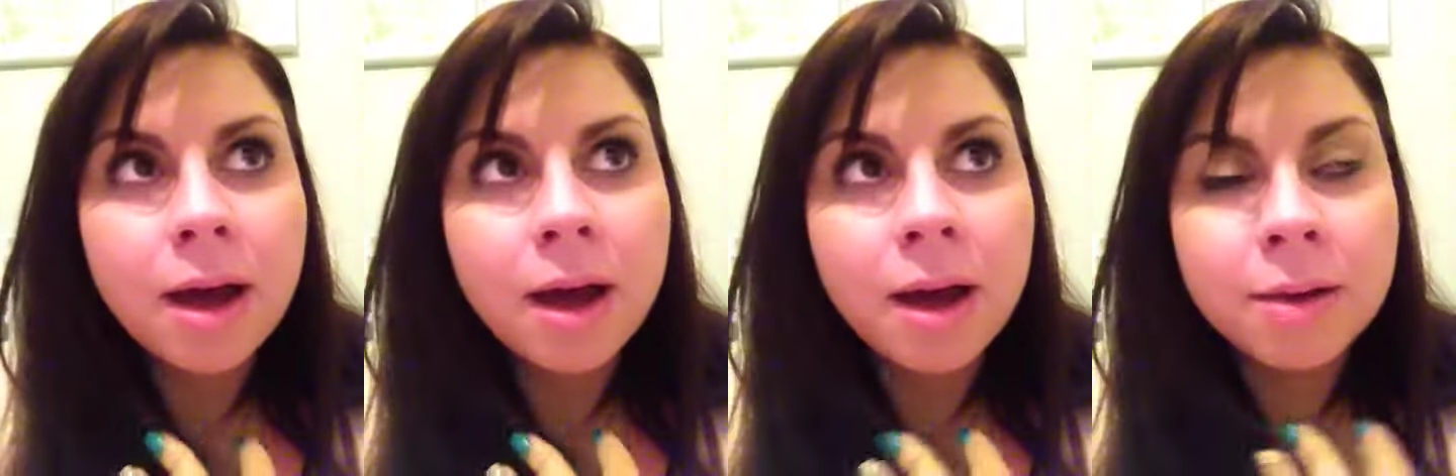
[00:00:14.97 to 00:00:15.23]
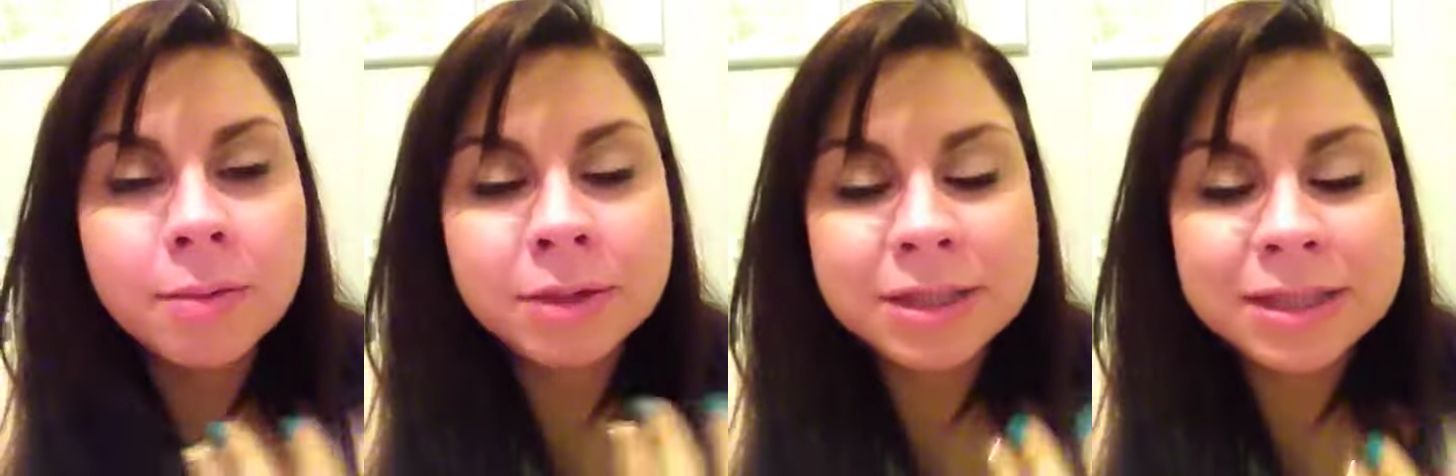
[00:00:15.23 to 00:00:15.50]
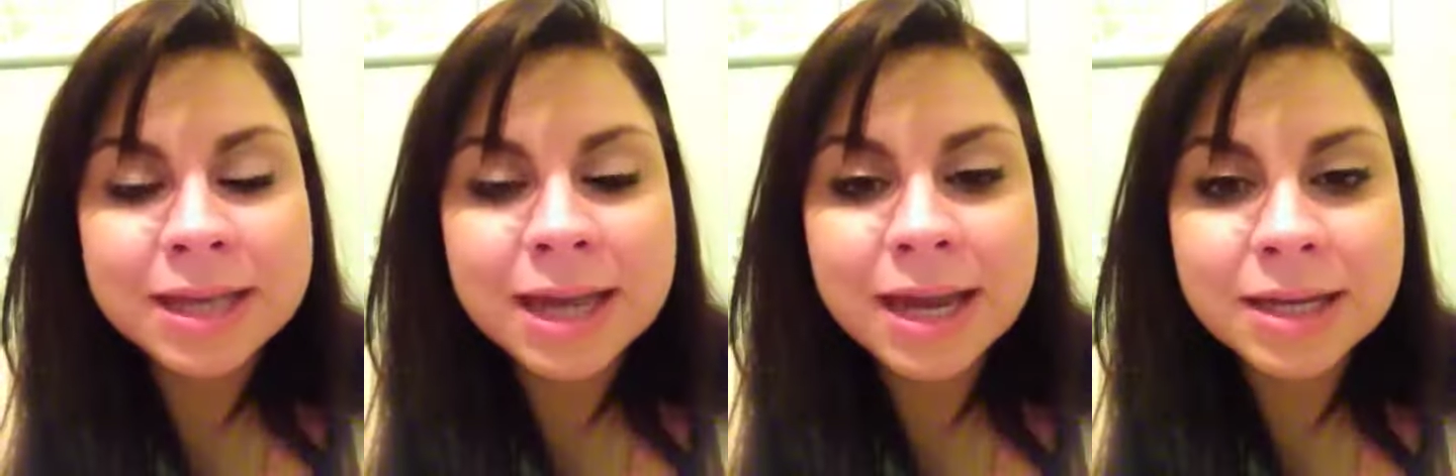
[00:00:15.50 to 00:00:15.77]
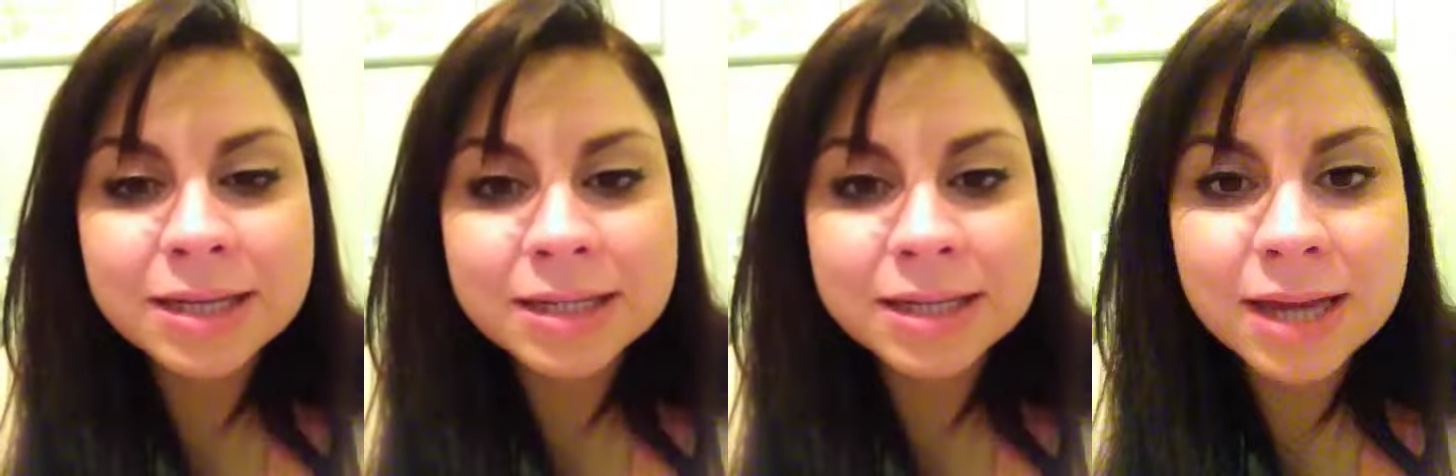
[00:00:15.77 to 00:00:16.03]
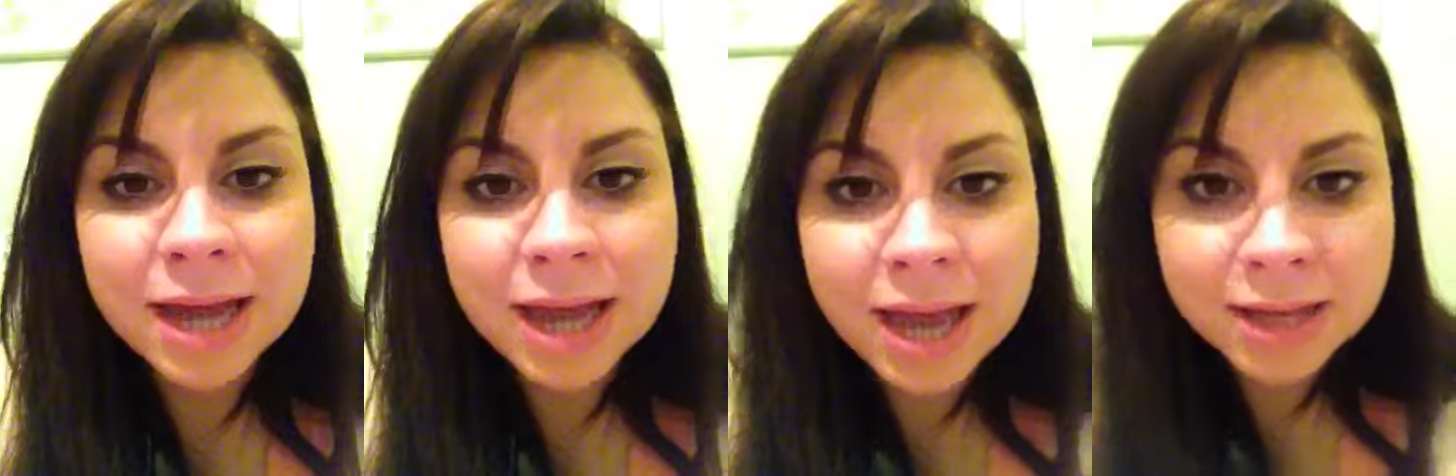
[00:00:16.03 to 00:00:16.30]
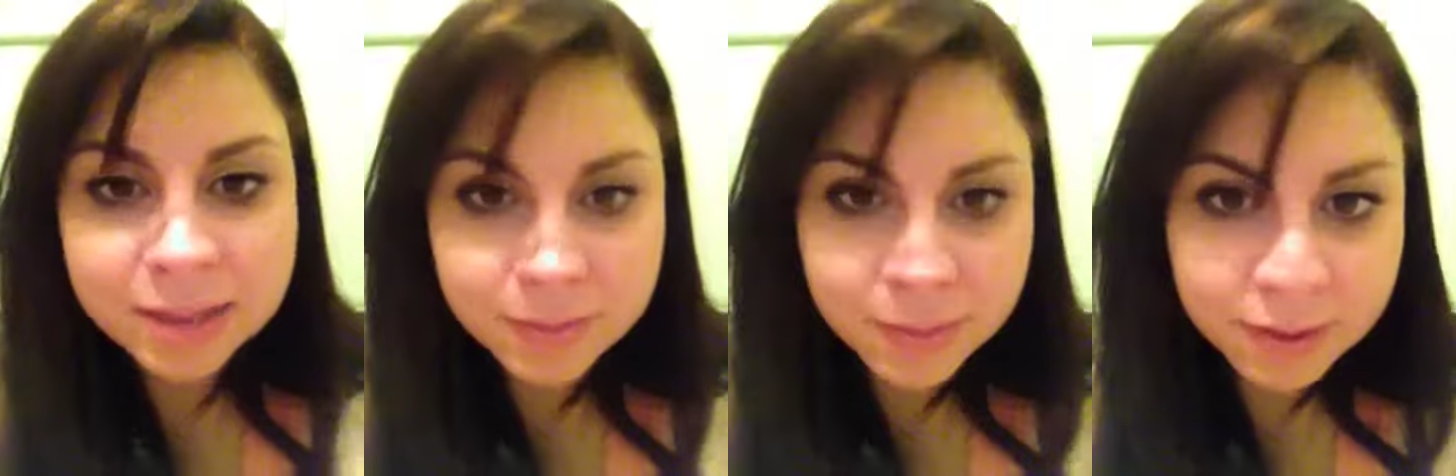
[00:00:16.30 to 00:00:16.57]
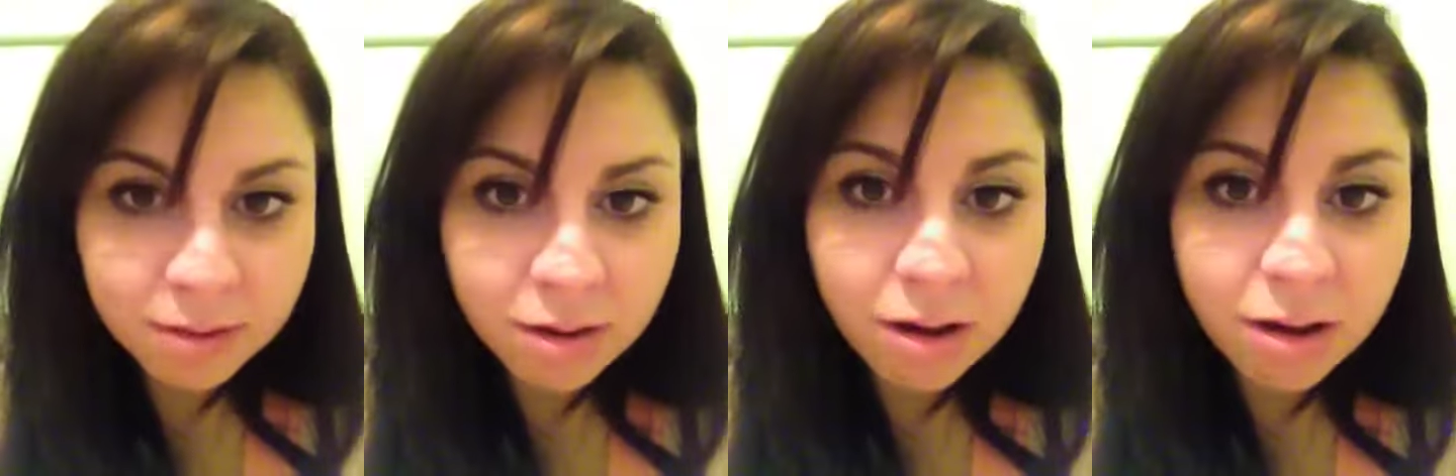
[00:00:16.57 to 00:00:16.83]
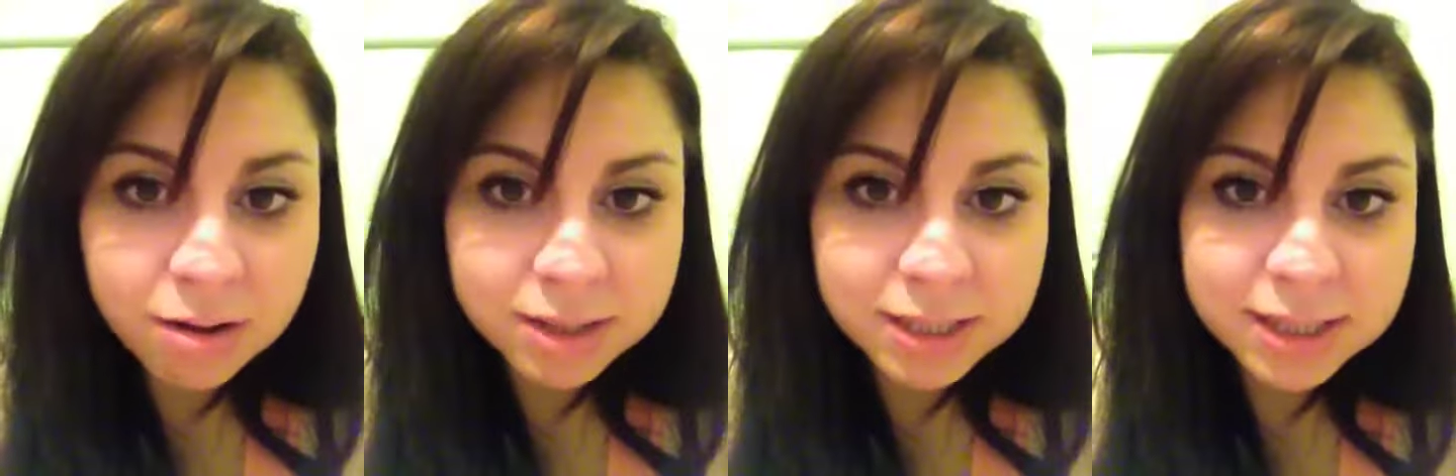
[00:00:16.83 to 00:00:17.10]
would say today has been the
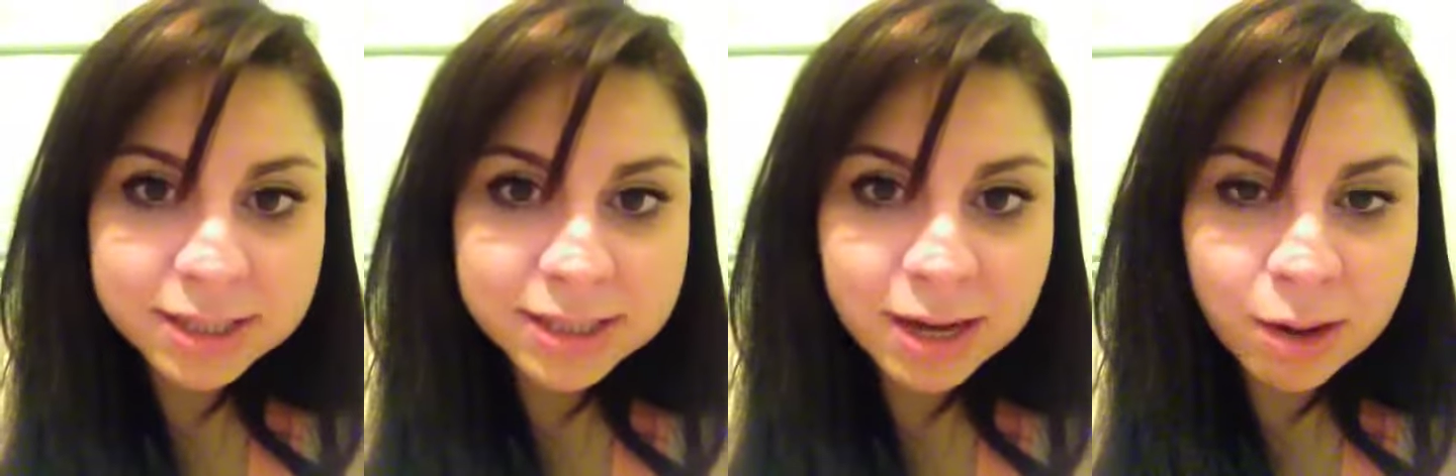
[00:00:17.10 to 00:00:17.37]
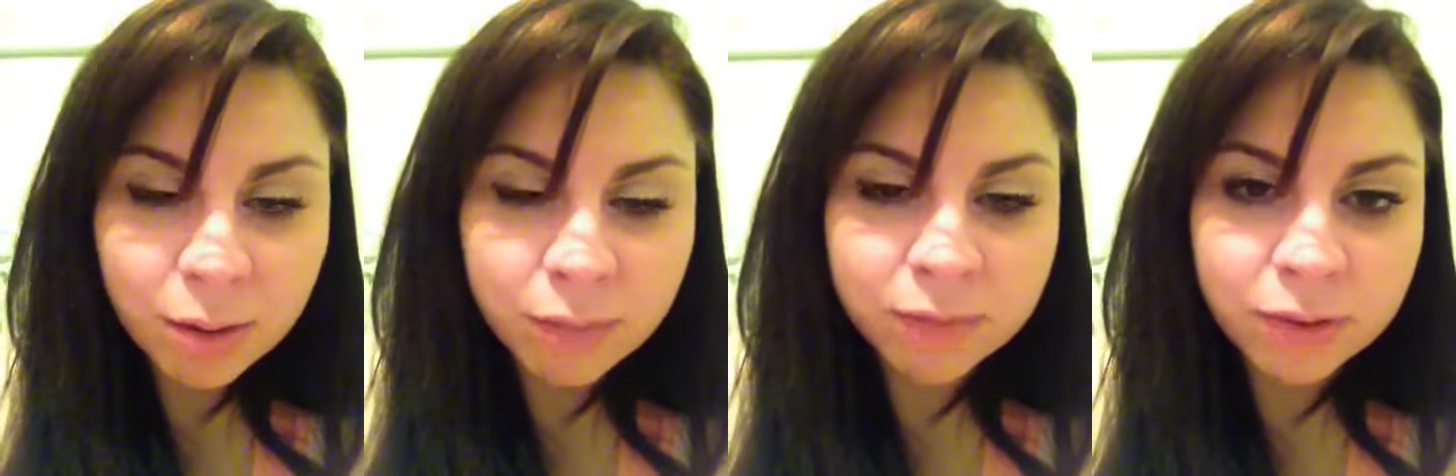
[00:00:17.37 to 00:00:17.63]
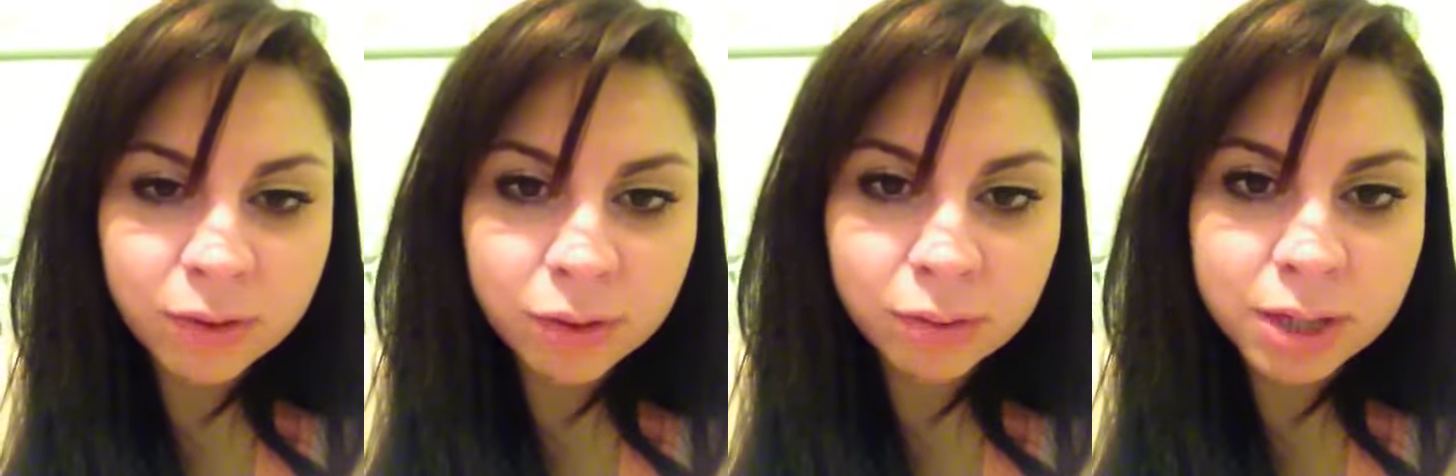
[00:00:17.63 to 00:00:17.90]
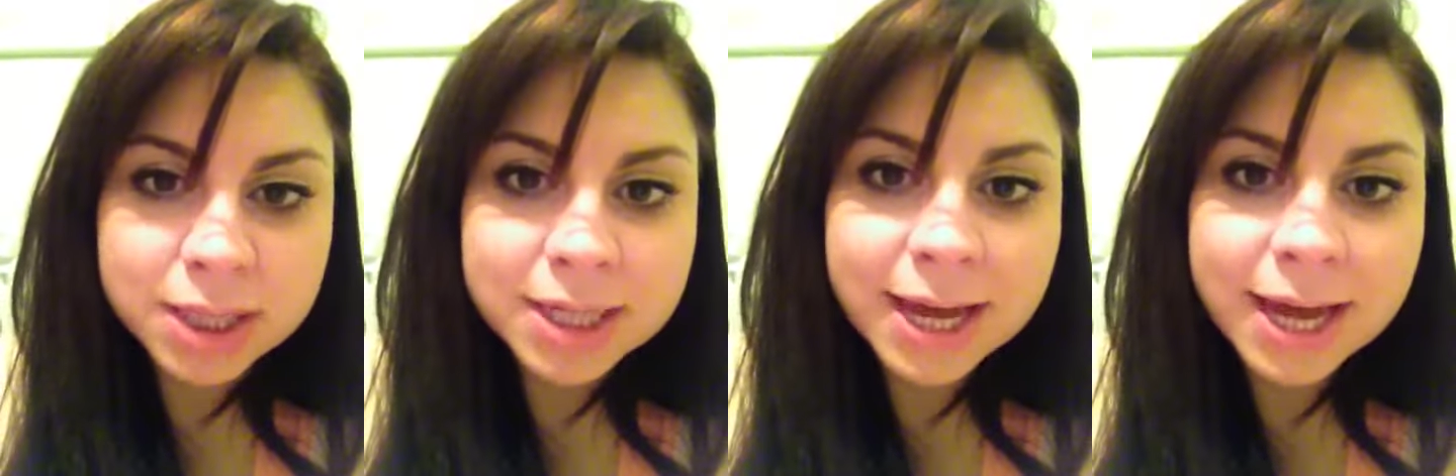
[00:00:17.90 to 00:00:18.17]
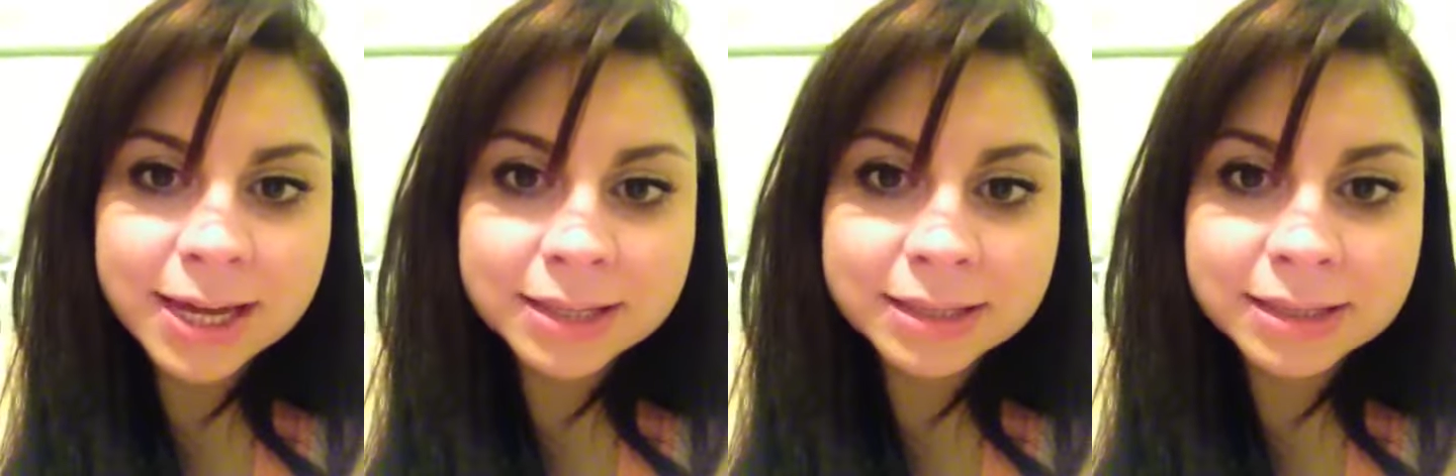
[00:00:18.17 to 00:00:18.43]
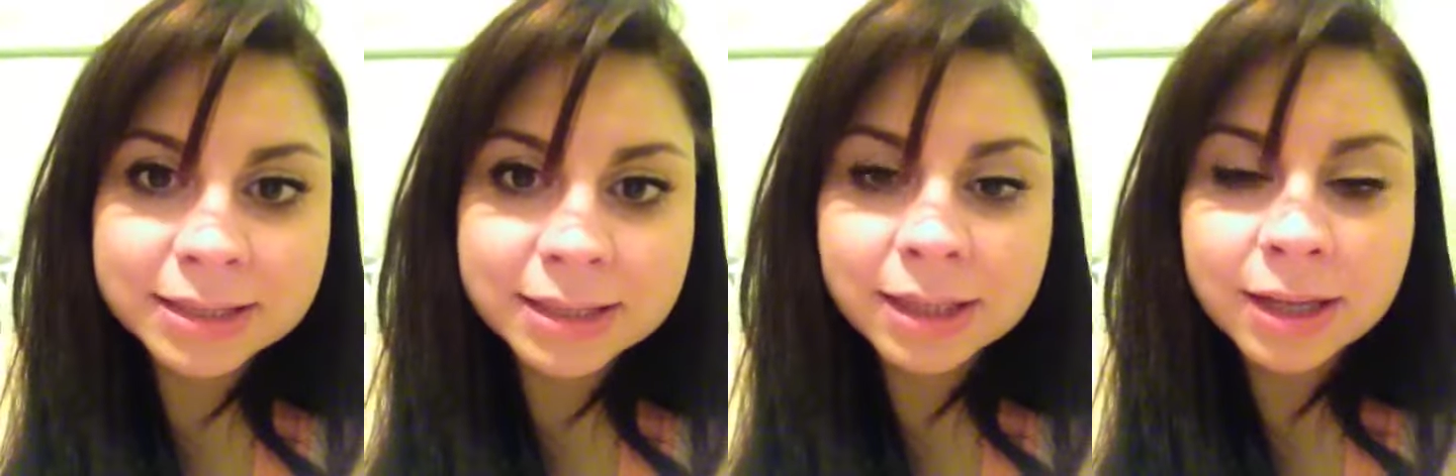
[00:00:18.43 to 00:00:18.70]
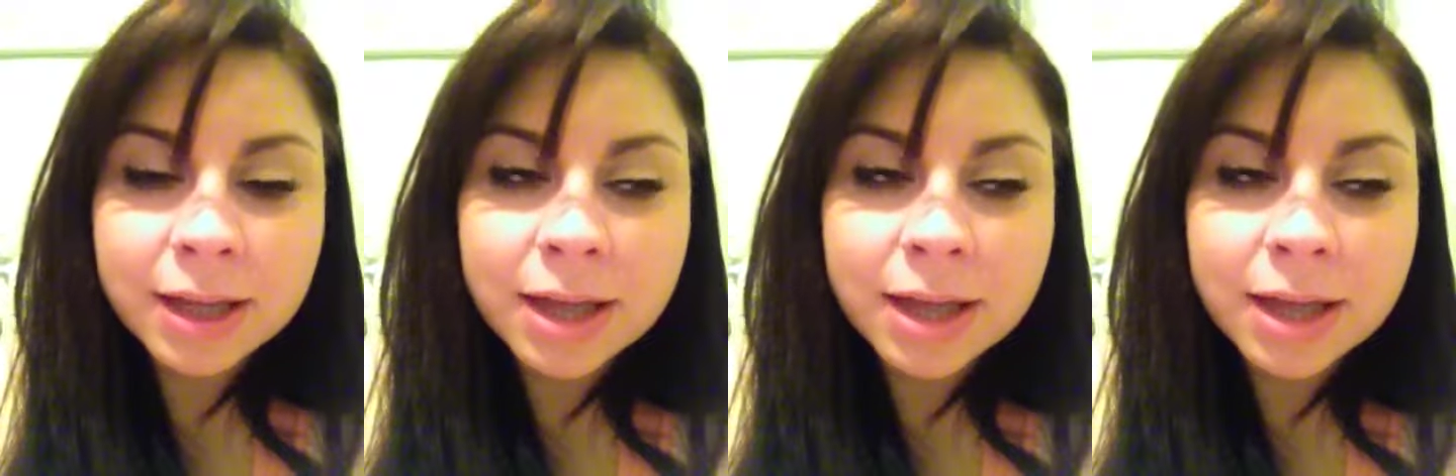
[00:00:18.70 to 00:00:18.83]
hardest out of the 3 days.